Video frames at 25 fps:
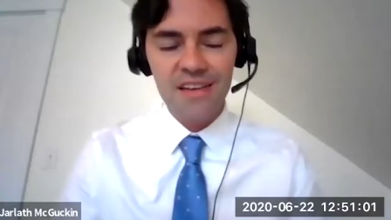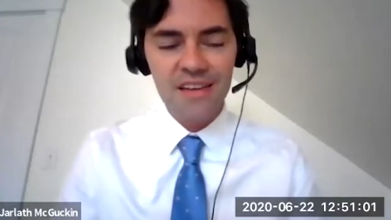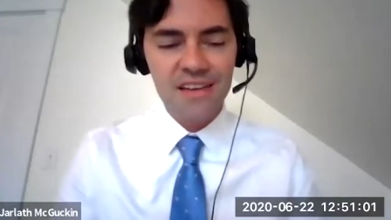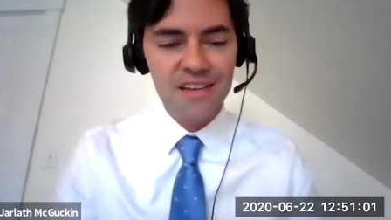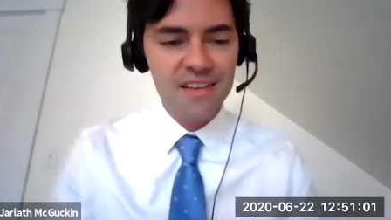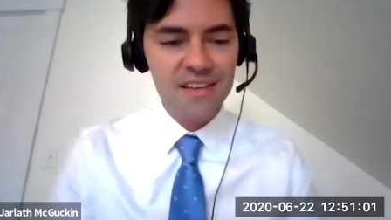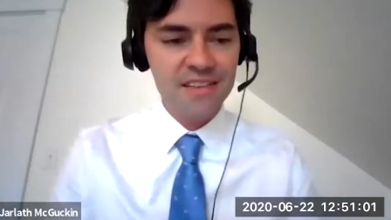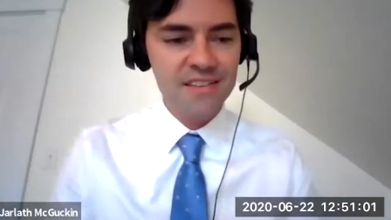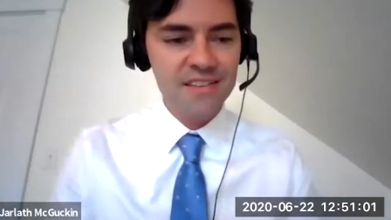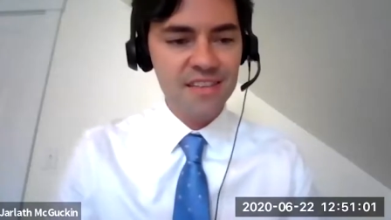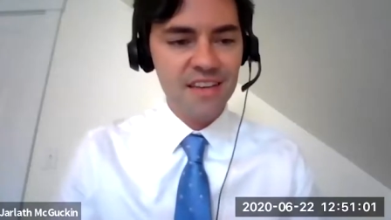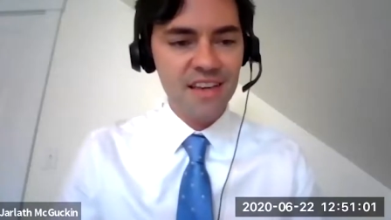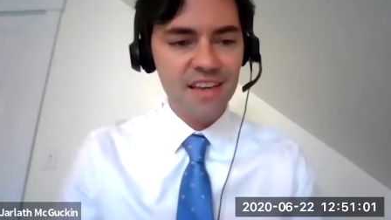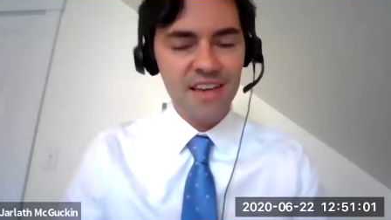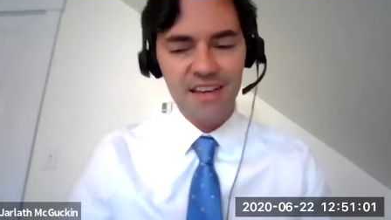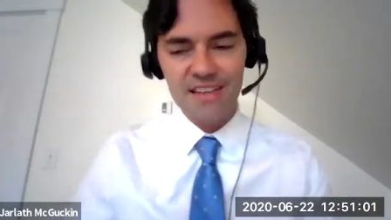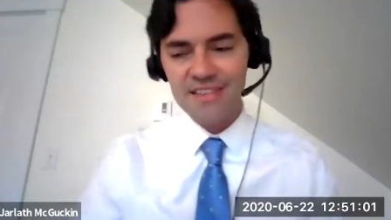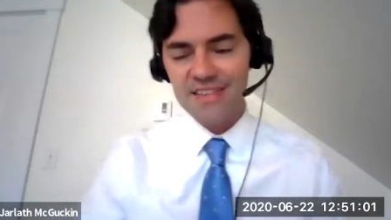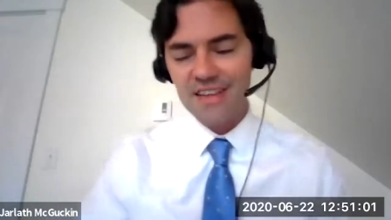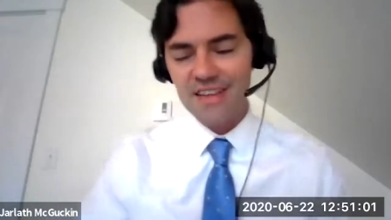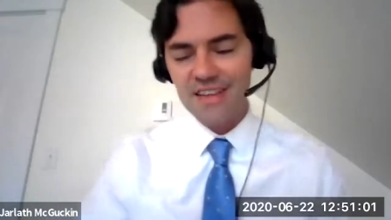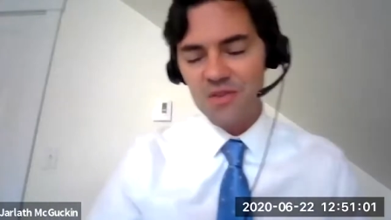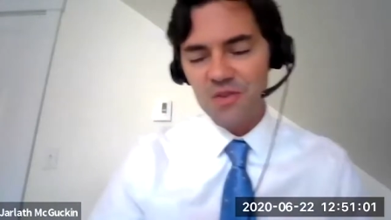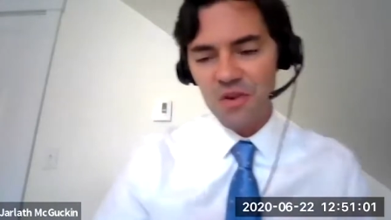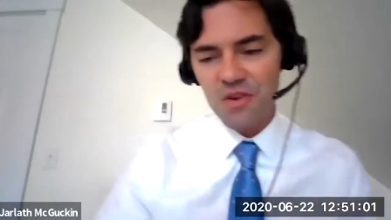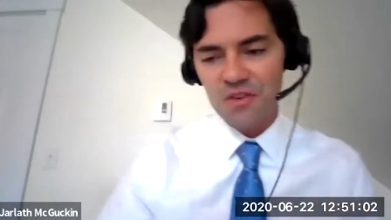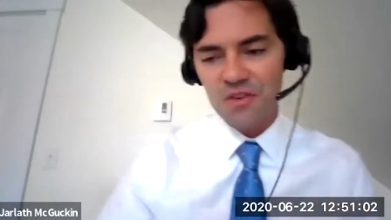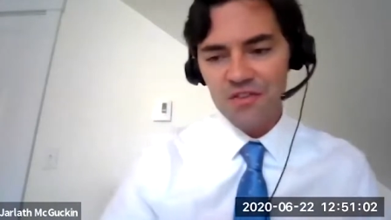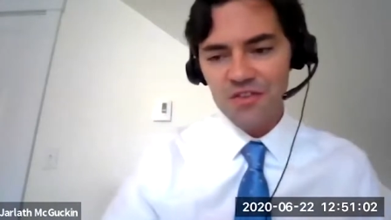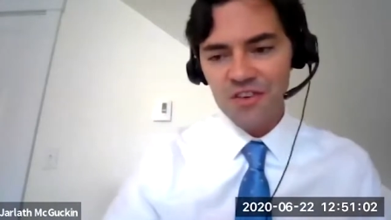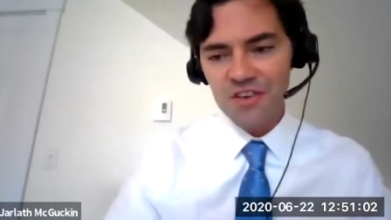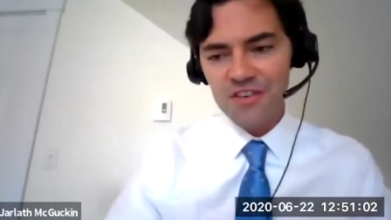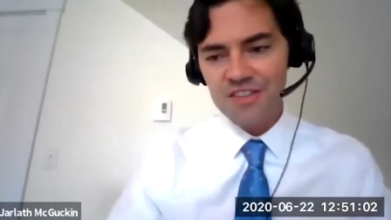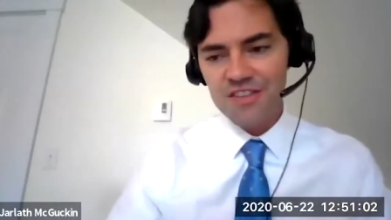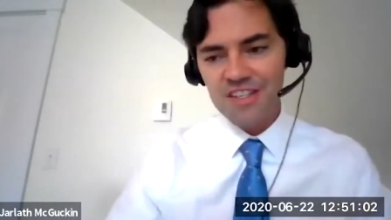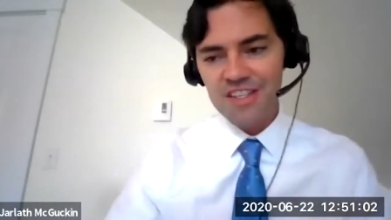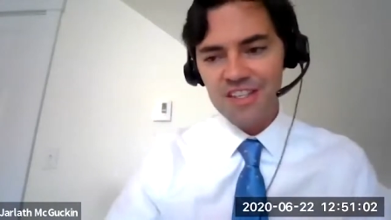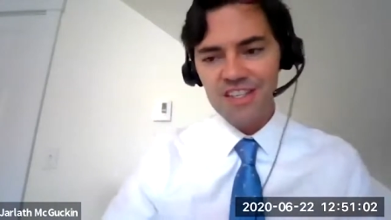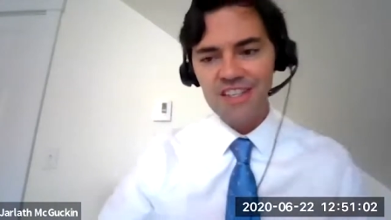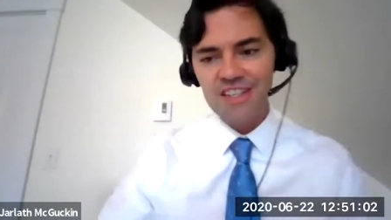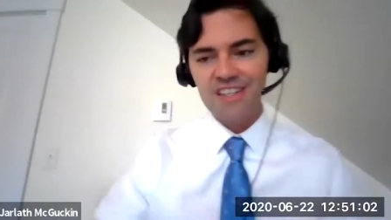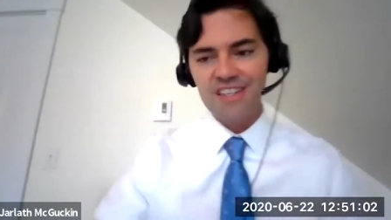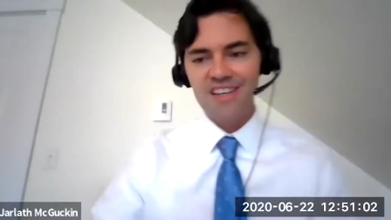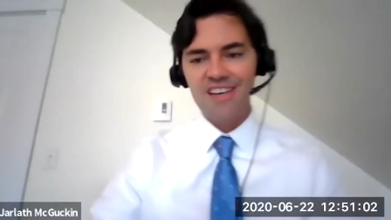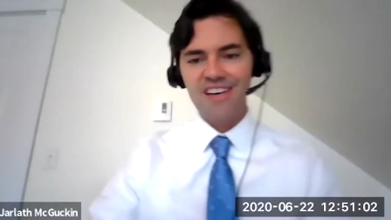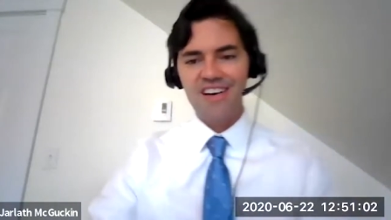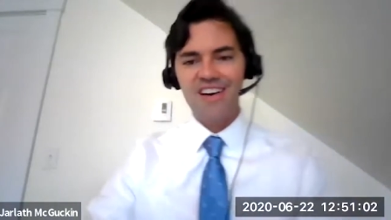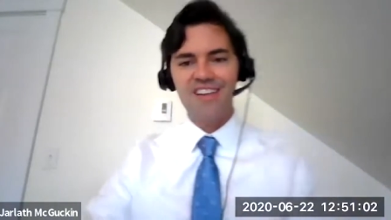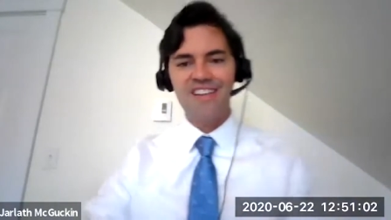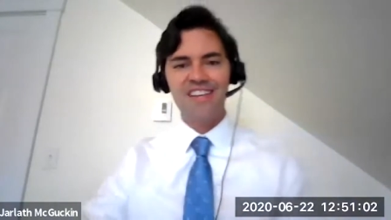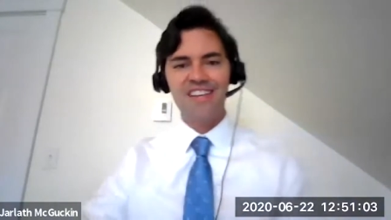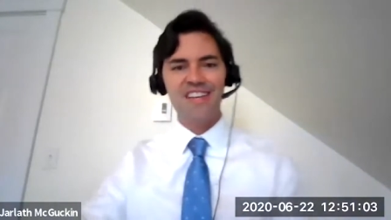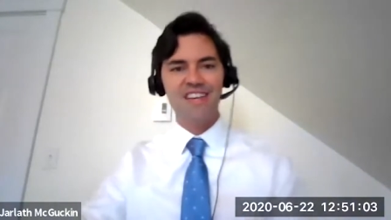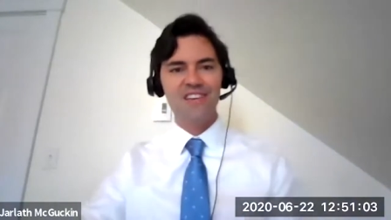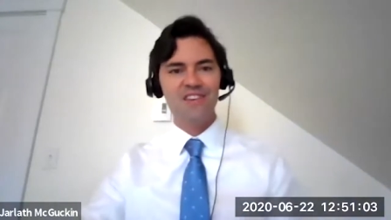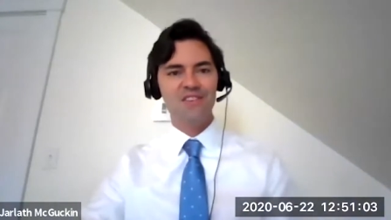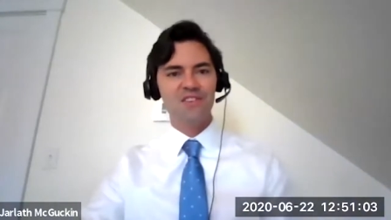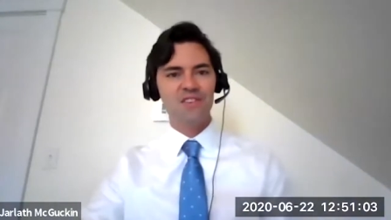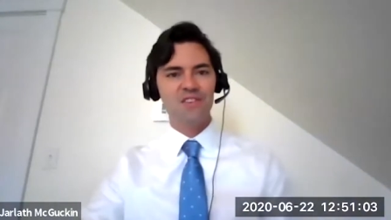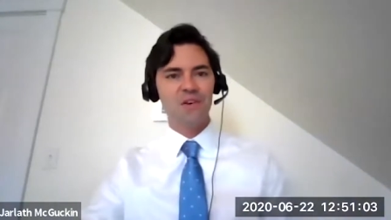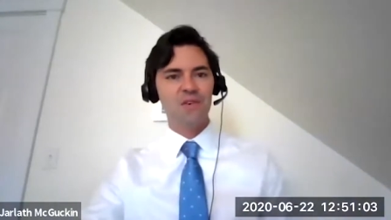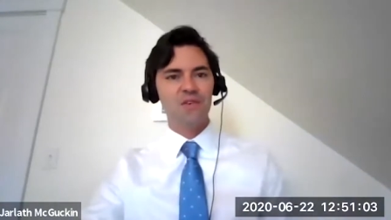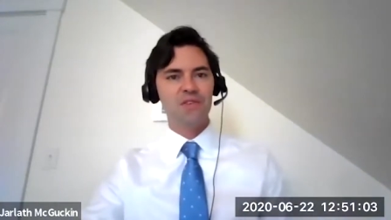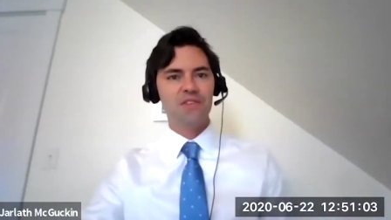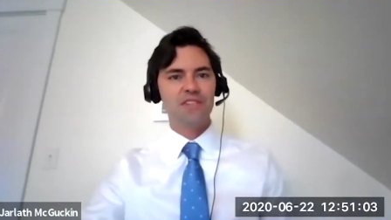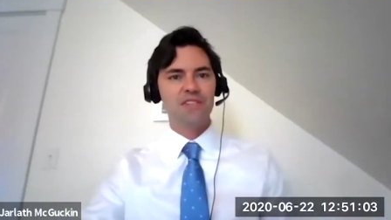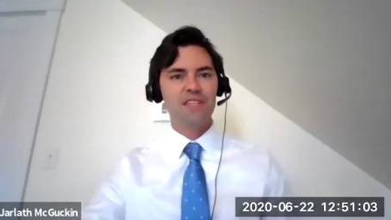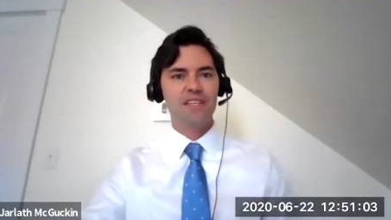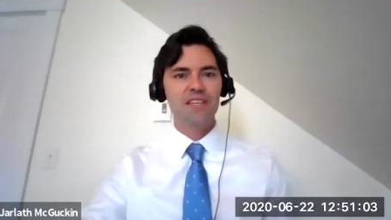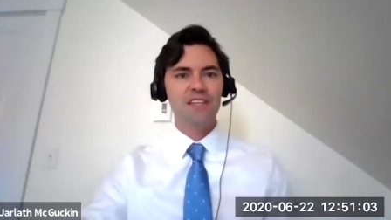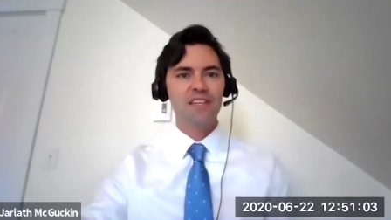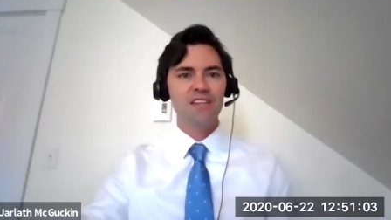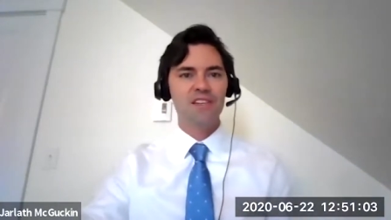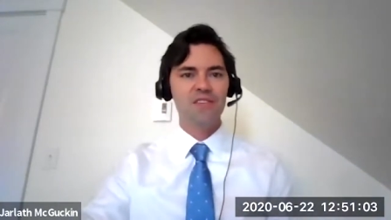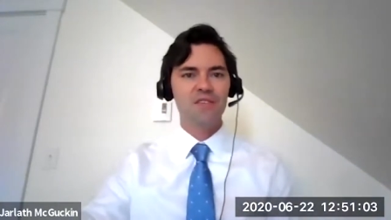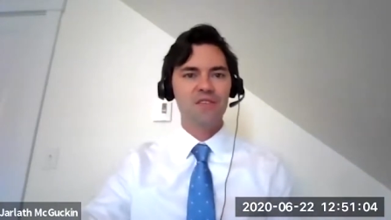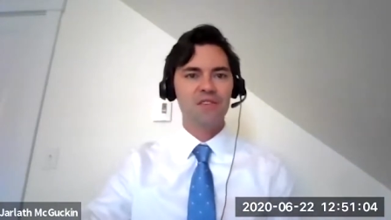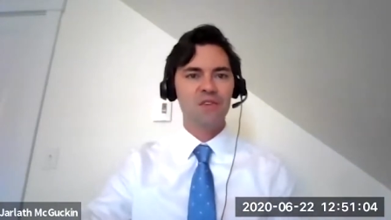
It is, uh, it's now 12.50 on the East Coast here,